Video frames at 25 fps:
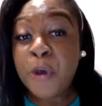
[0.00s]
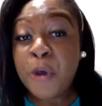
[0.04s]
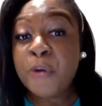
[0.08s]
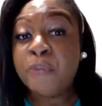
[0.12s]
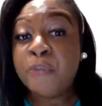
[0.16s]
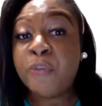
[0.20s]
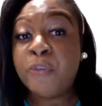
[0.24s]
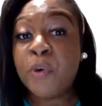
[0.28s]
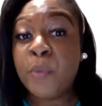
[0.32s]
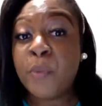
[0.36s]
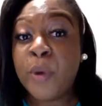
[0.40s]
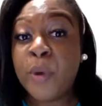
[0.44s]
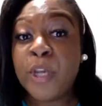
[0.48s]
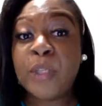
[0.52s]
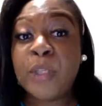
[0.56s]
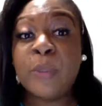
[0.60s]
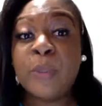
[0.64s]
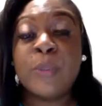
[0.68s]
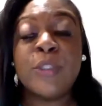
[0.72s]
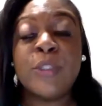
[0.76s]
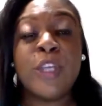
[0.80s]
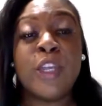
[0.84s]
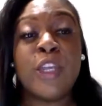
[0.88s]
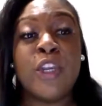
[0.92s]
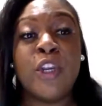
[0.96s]
for what you
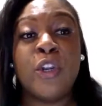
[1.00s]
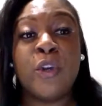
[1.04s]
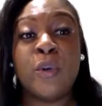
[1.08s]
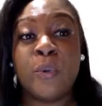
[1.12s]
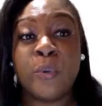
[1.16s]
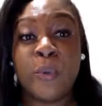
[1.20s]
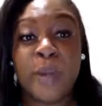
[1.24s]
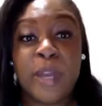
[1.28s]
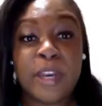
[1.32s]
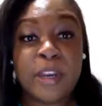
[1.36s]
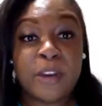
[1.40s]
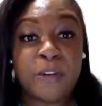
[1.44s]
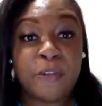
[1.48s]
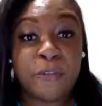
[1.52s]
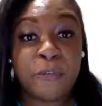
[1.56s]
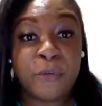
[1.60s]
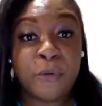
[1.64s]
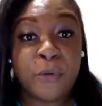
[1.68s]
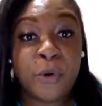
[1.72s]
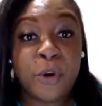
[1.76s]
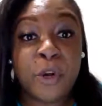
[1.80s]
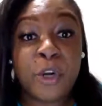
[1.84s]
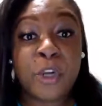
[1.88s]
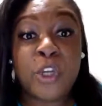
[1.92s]
say you're ready for,